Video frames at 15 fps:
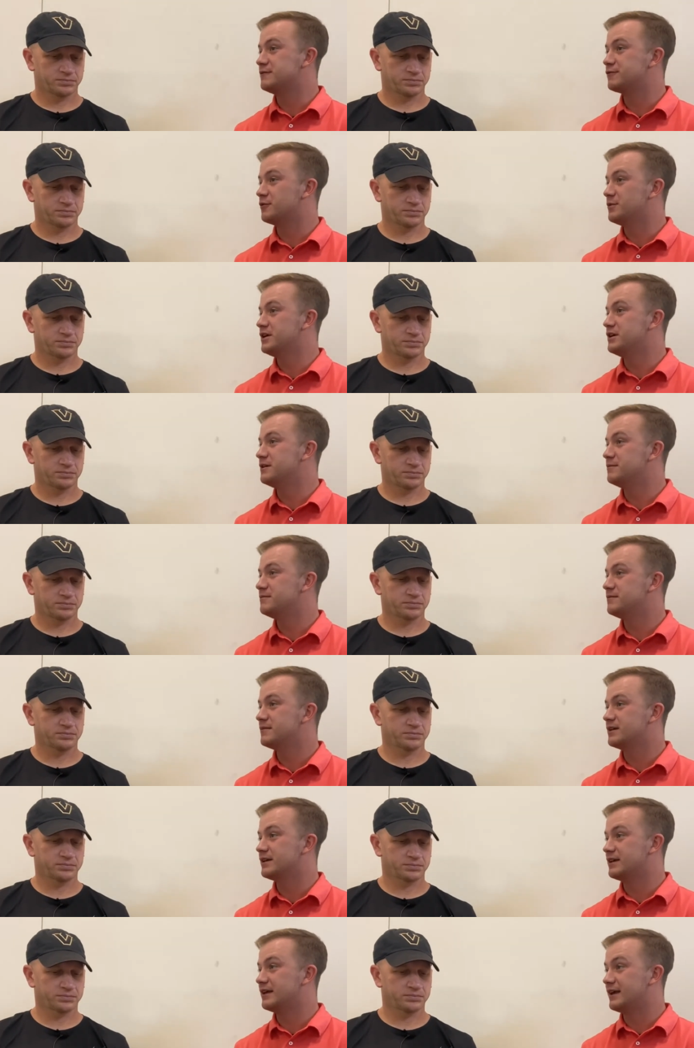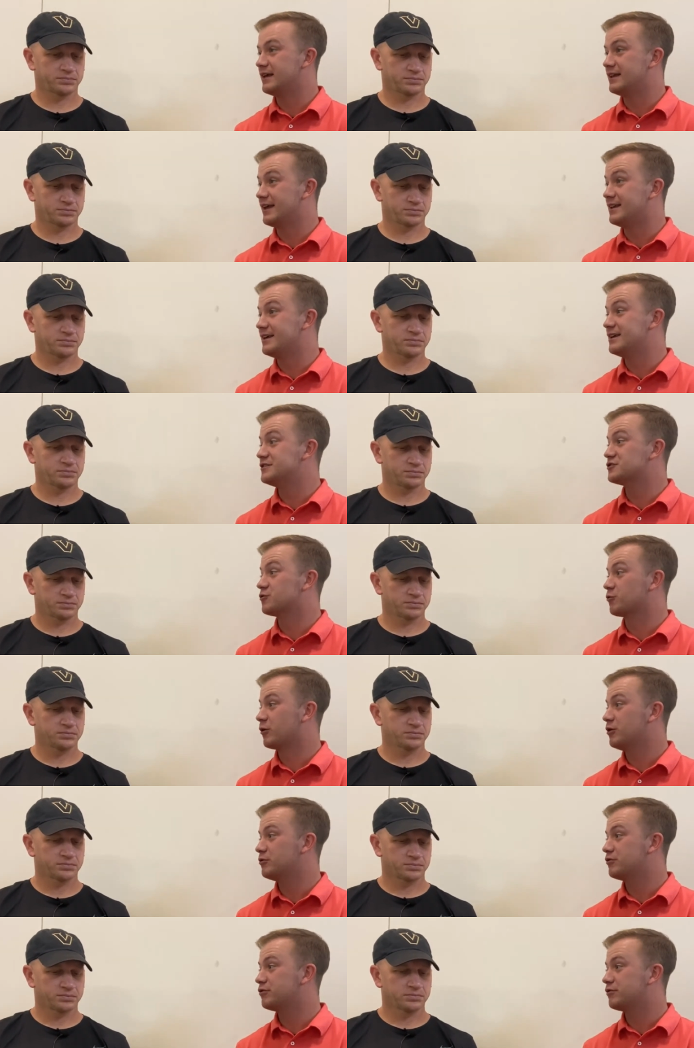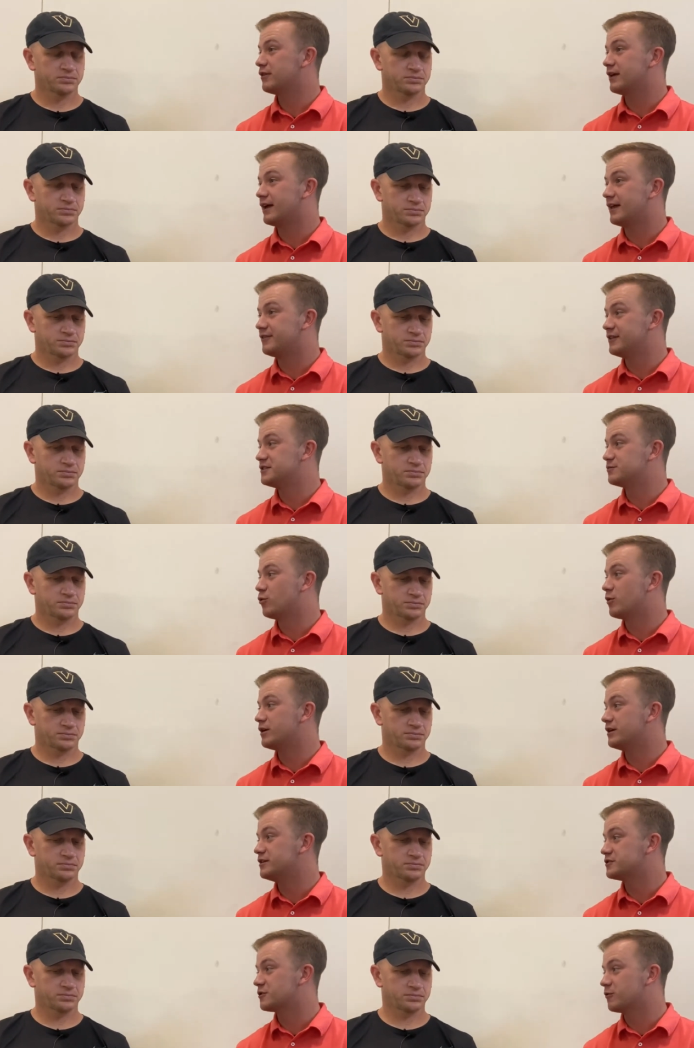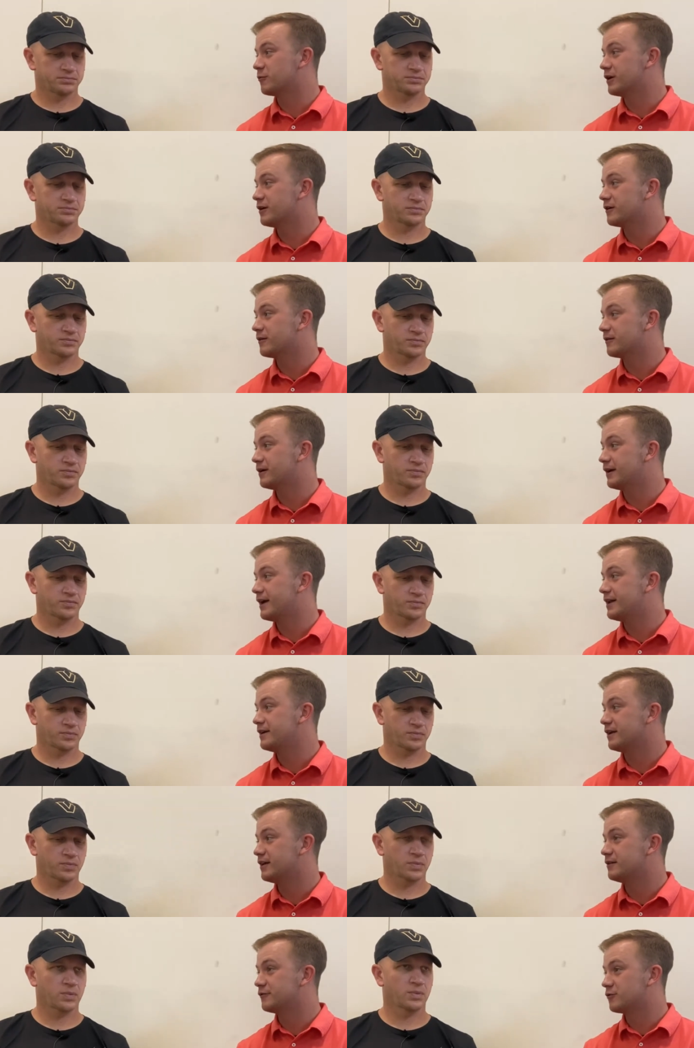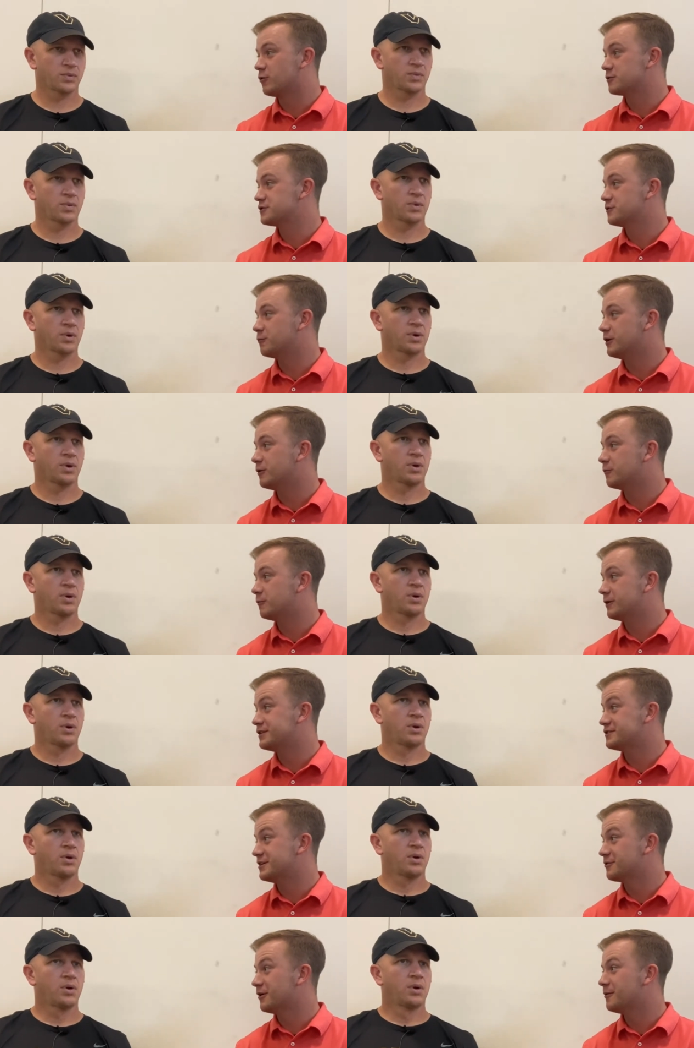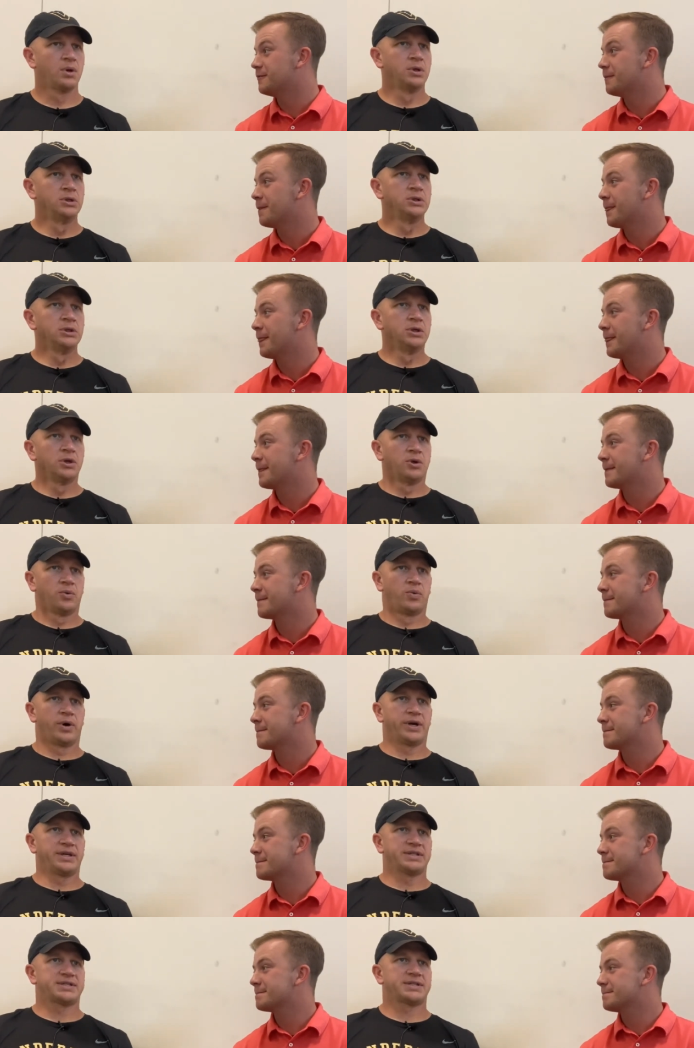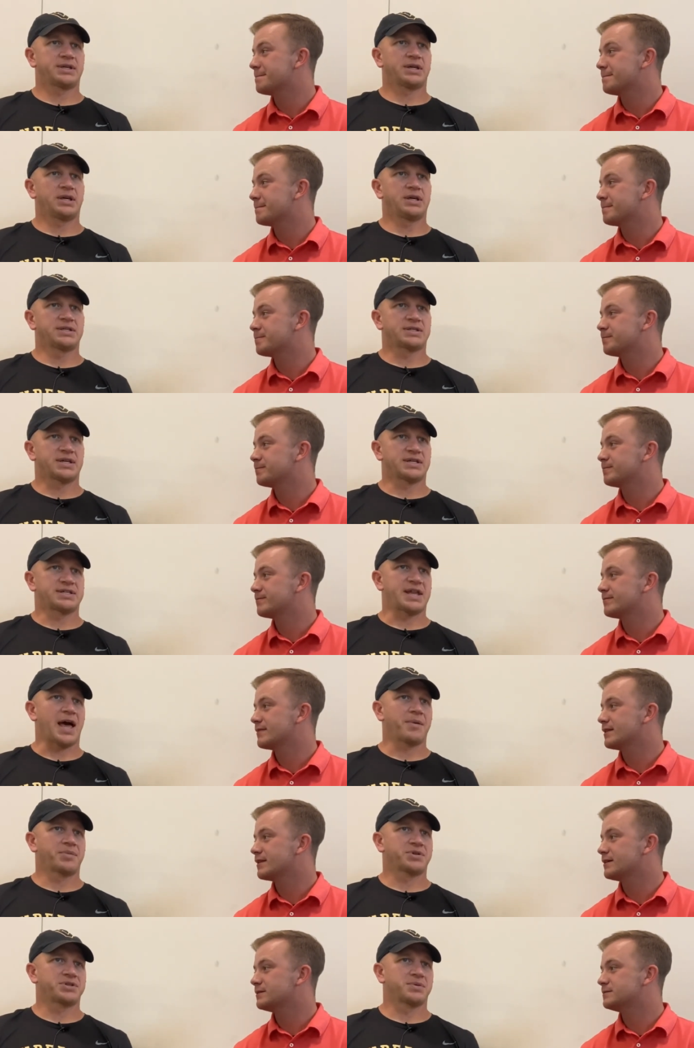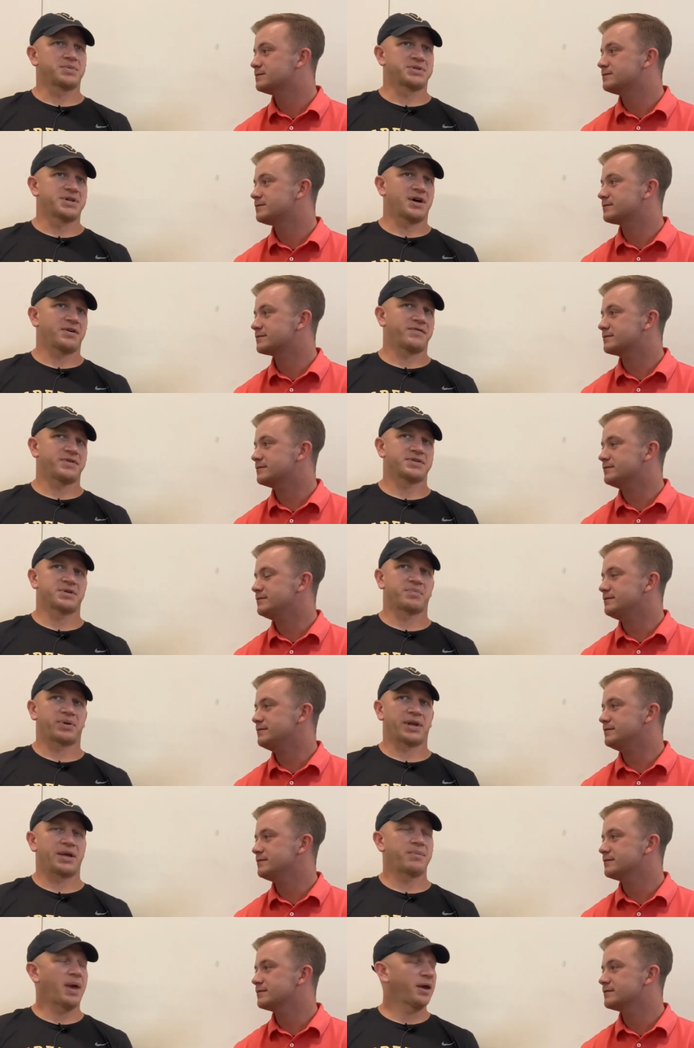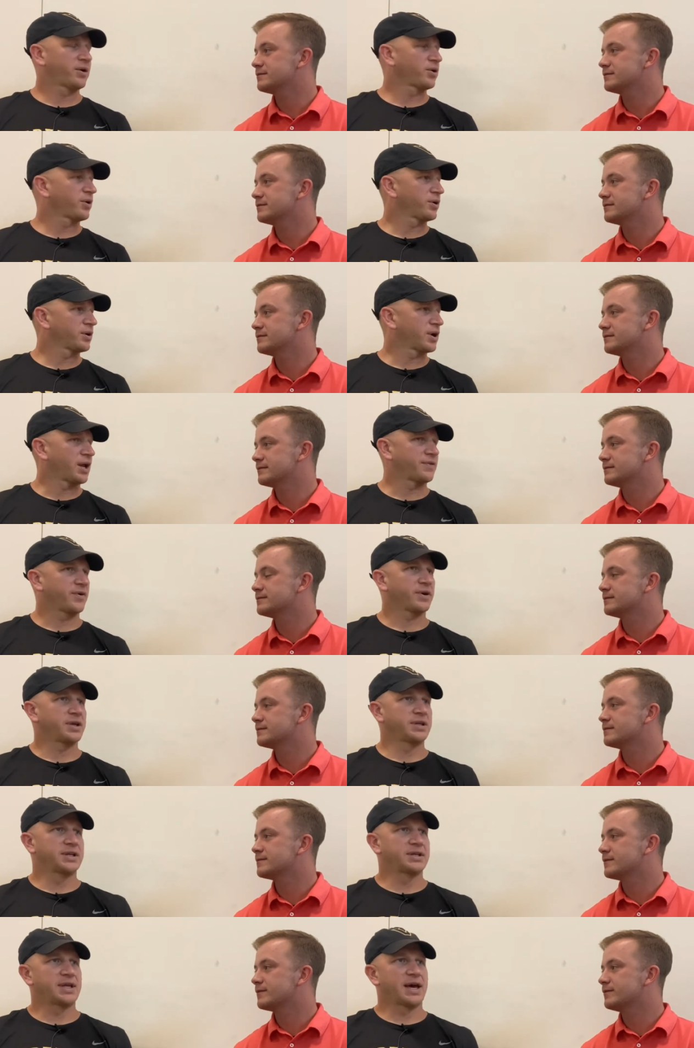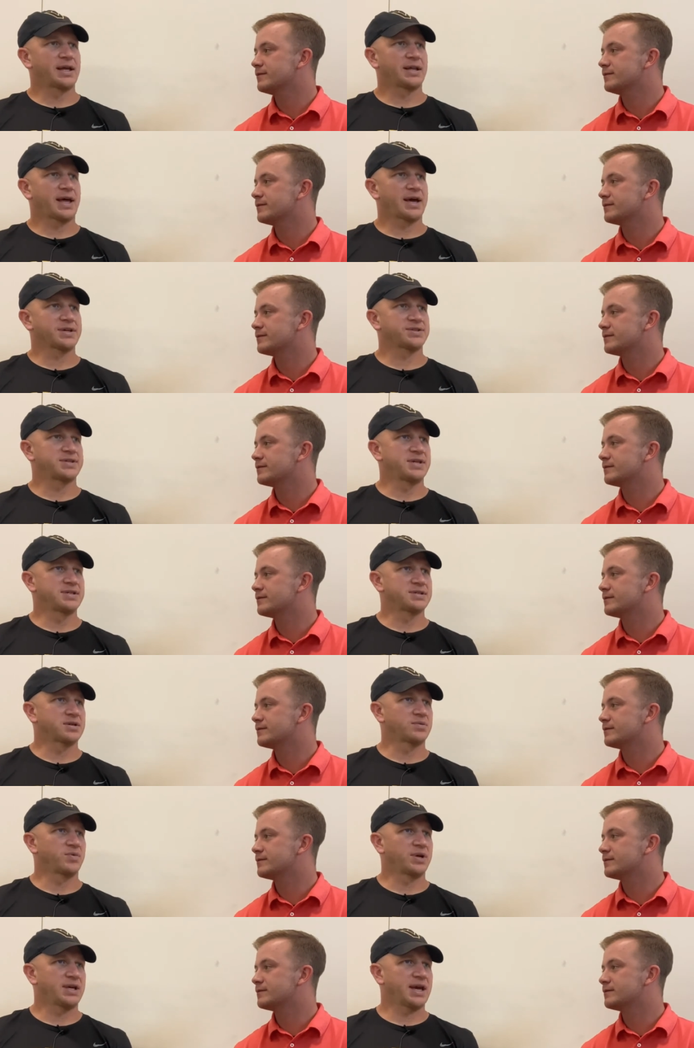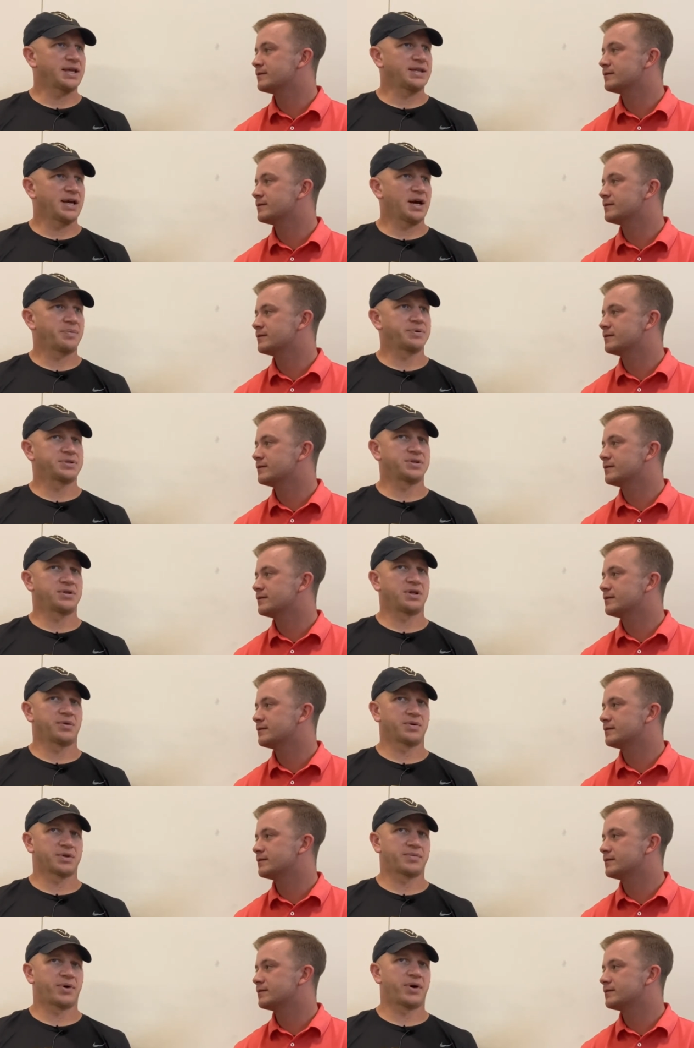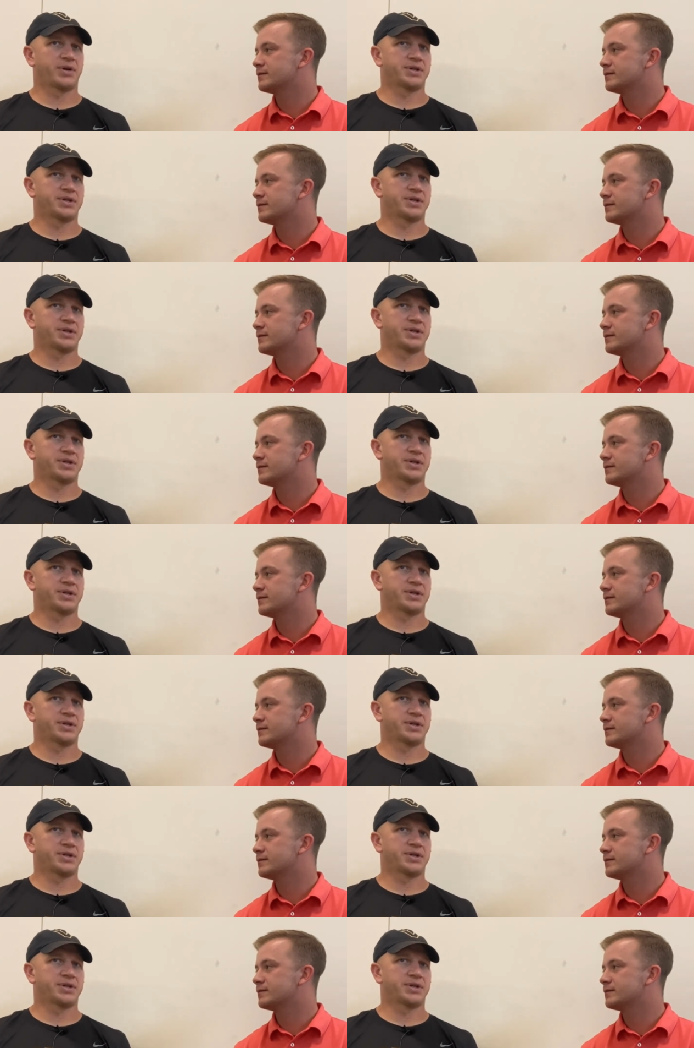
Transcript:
Speaker 1: from him and, and, and, his growth at this point in his career, uh, heading in, of course, to week, week zero?
Speaker 2: Well, he's he's established himself as a playmaker. I thought he did that last season when he had the opportunity with the ball in